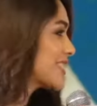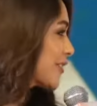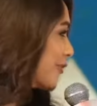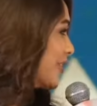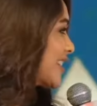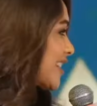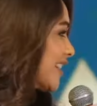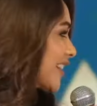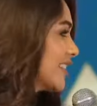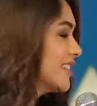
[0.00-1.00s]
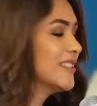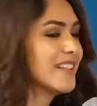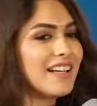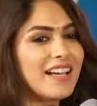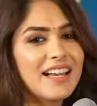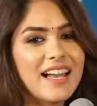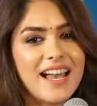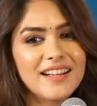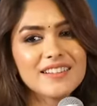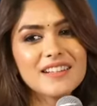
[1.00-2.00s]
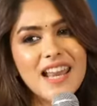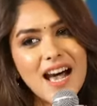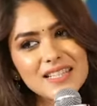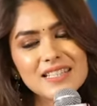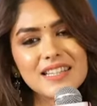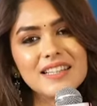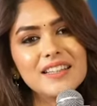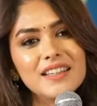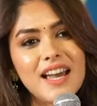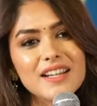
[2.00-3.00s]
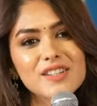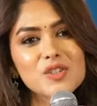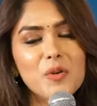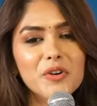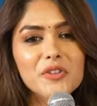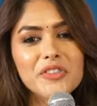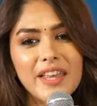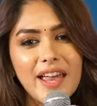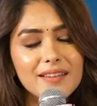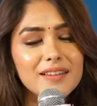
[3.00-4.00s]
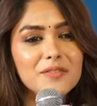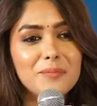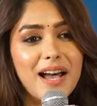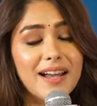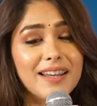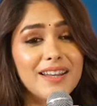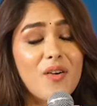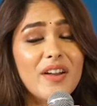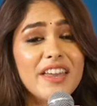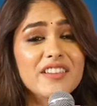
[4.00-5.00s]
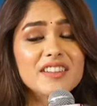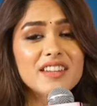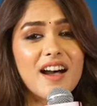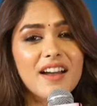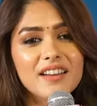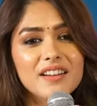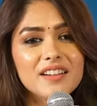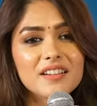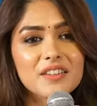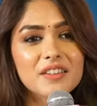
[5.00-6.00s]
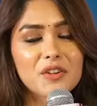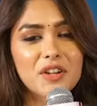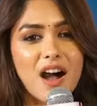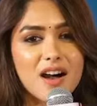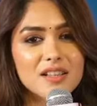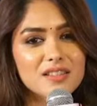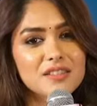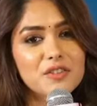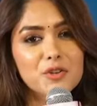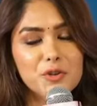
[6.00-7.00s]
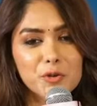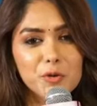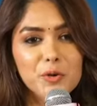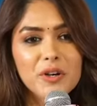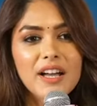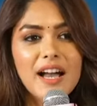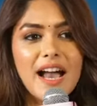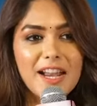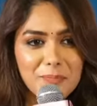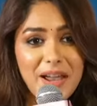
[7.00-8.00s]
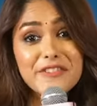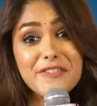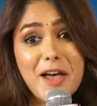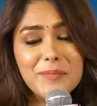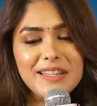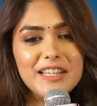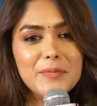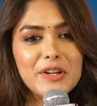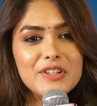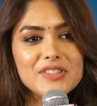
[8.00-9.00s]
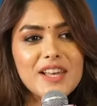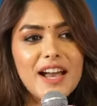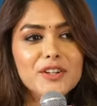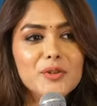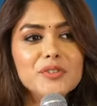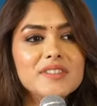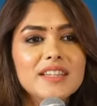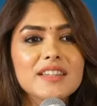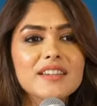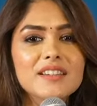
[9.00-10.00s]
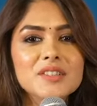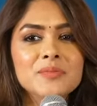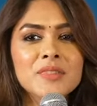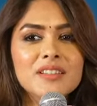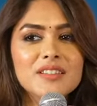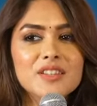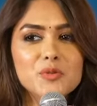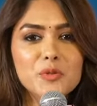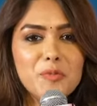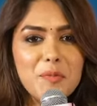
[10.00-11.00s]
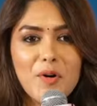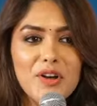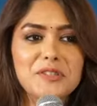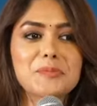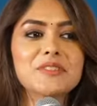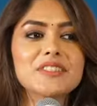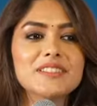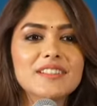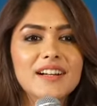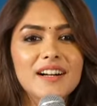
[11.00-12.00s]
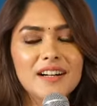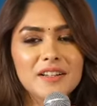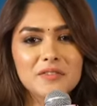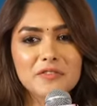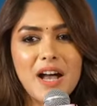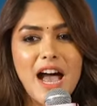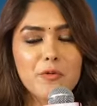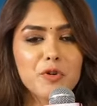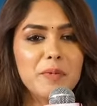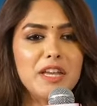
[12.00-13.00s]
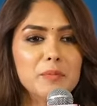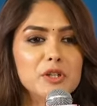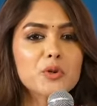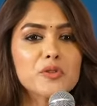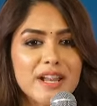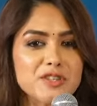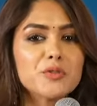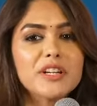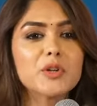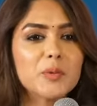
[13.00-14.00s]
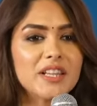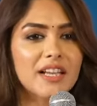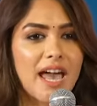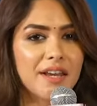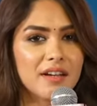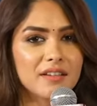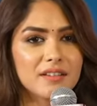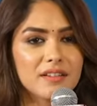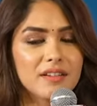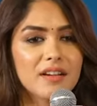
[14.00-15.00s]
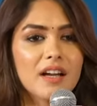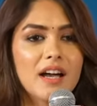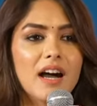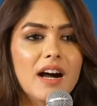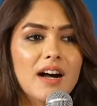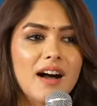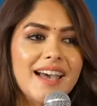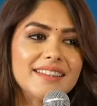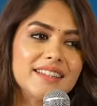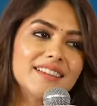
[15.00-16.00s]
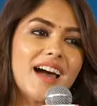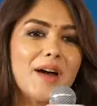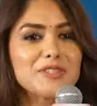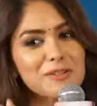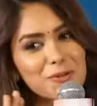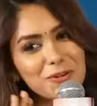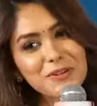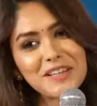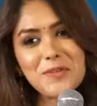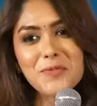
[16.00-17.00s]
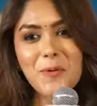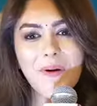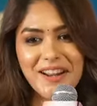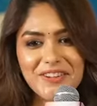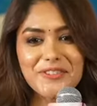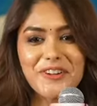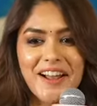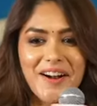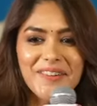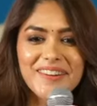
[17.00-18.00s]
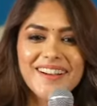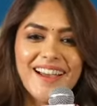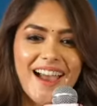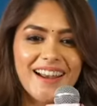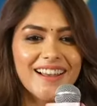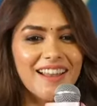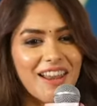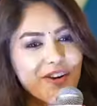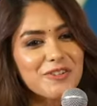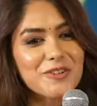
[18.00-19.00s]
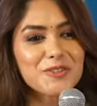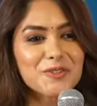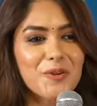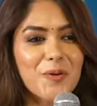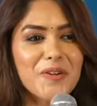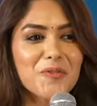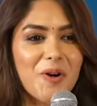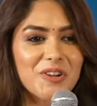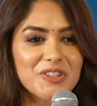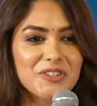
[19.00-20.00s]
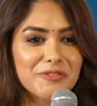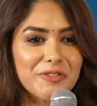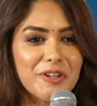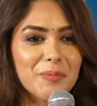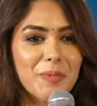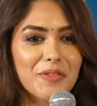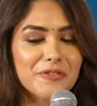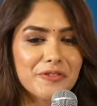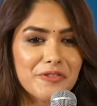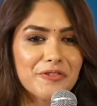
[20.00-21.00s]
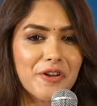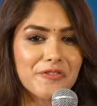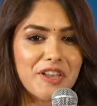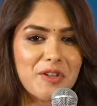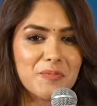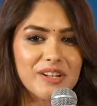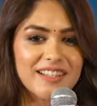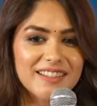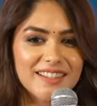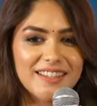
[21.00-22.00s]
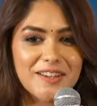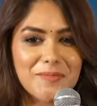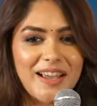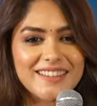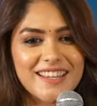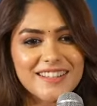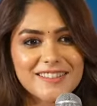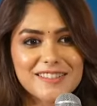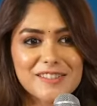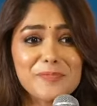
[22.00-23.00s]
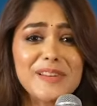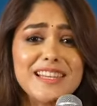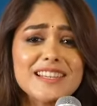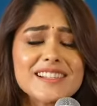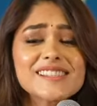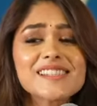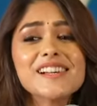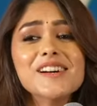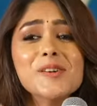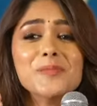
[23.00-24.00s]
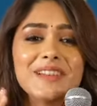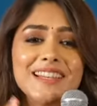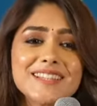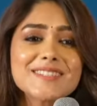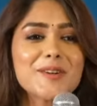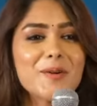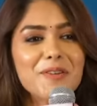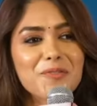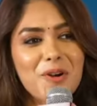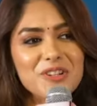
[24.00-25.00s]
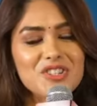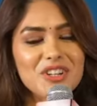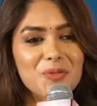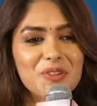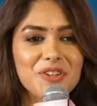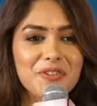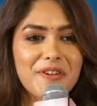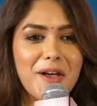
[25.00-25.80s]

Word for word: it's a full circle. And lastly, I just want to thank my entire cast, crew and my family because I don't think this would be possible. Uh, I would be able to resonate with the character. Uh, I think I'm just going to keep quiet for now and allow you to go and watch the film on the 5th of April in the nearby theaters. And please, please go and watch it with your